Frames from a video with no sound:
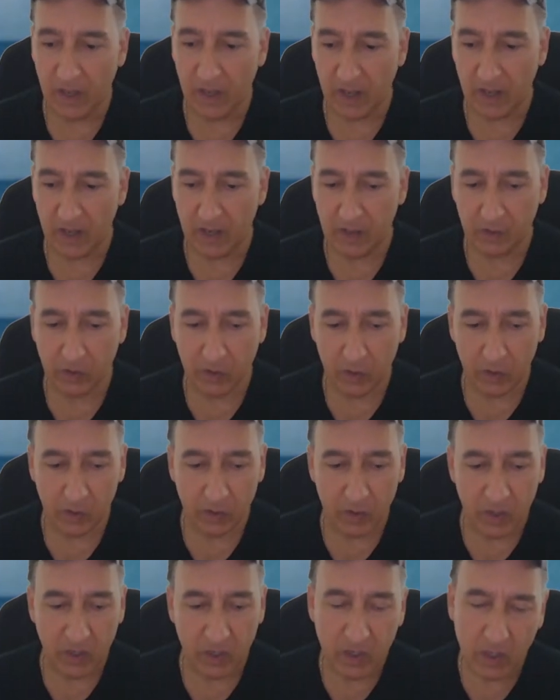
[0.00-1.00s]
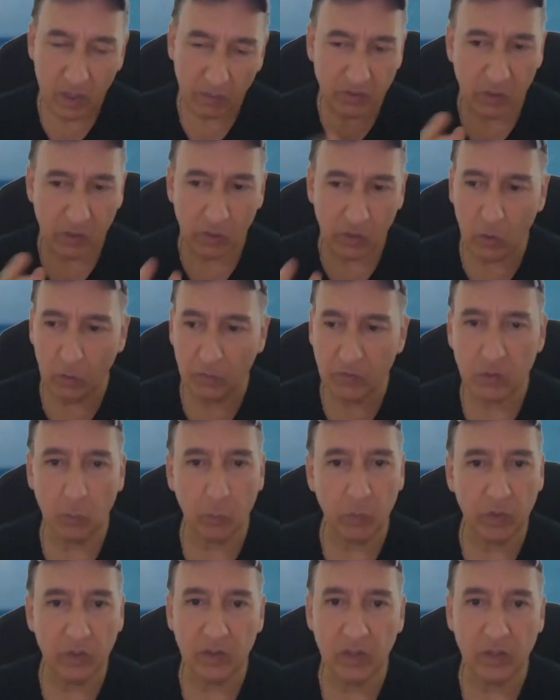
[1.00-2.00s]
And I'm just going to go over some
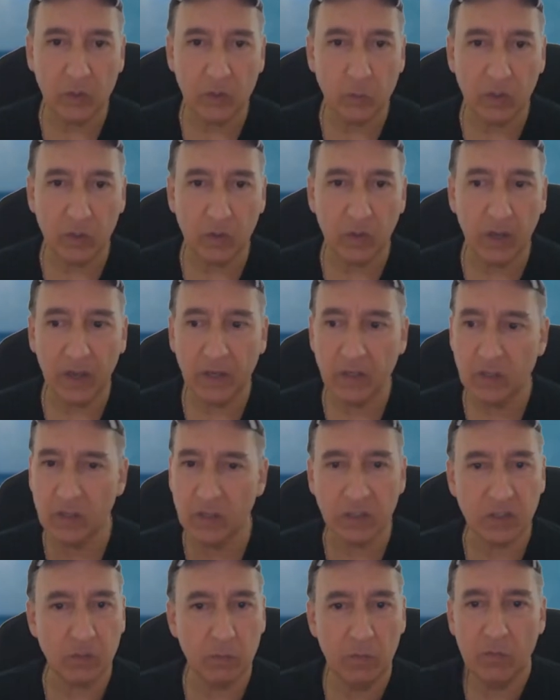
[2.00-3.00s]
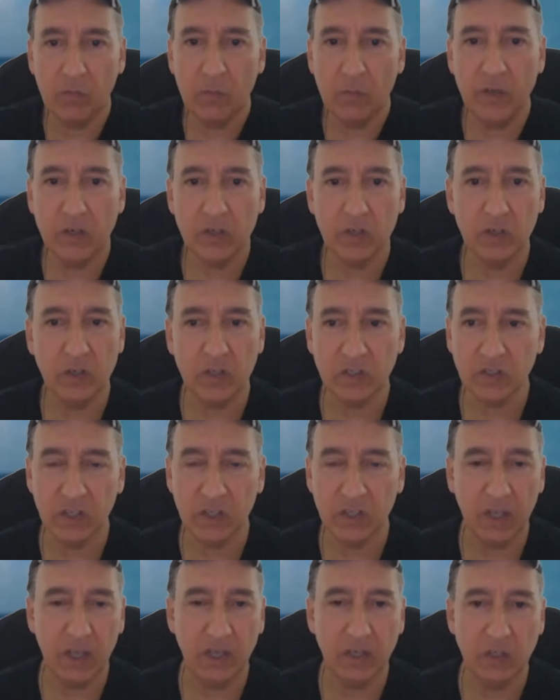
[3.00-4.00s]
things with you guys, share some information just in
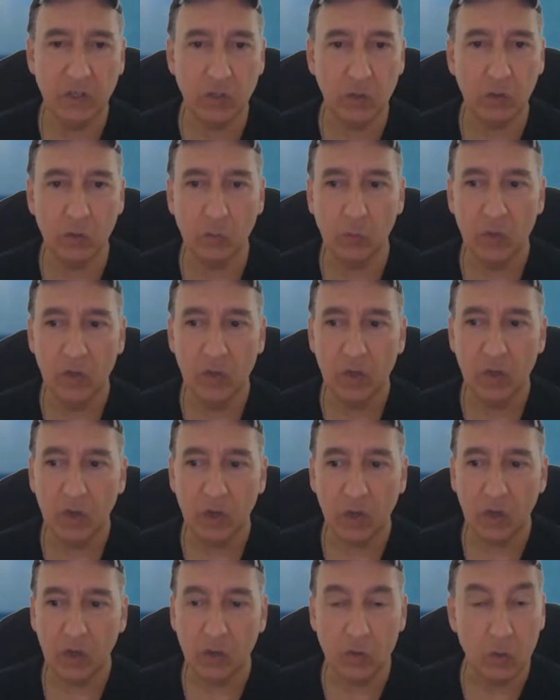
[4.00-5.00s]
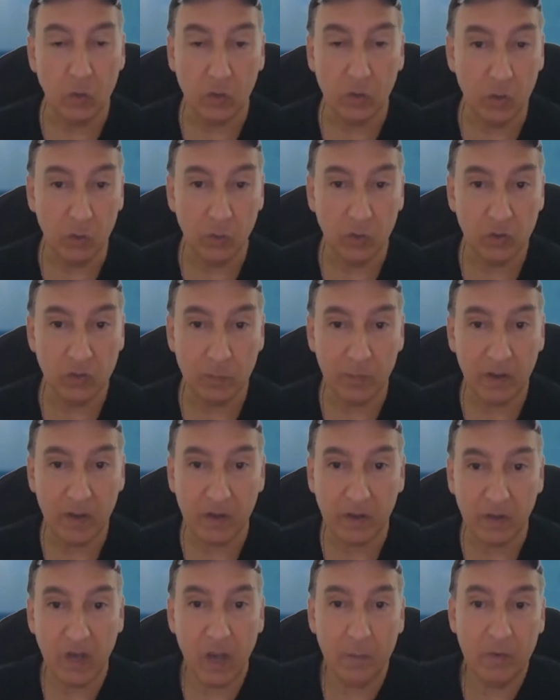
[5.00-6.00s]
case you're curious
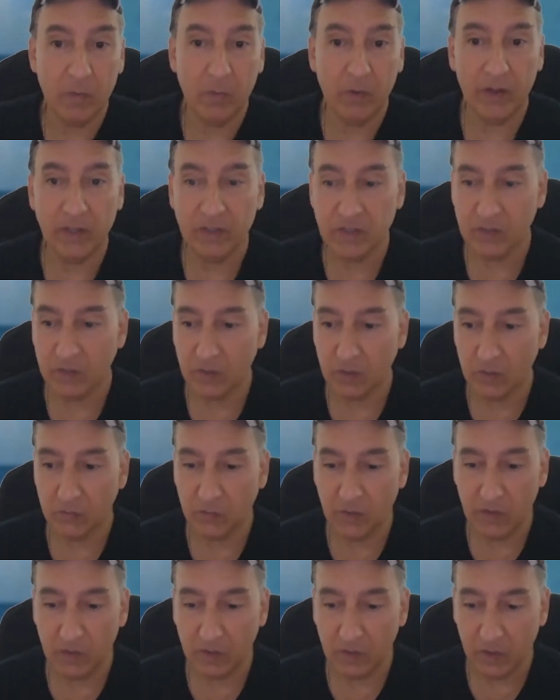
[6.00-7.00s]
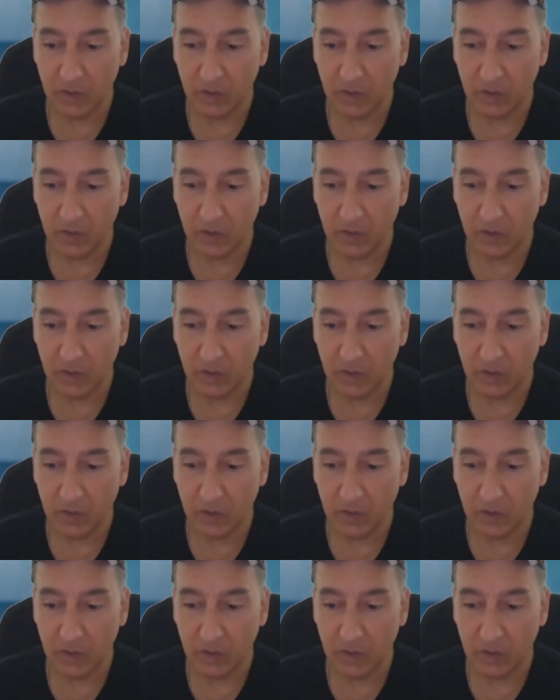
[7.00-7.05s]
about copyright stuff, and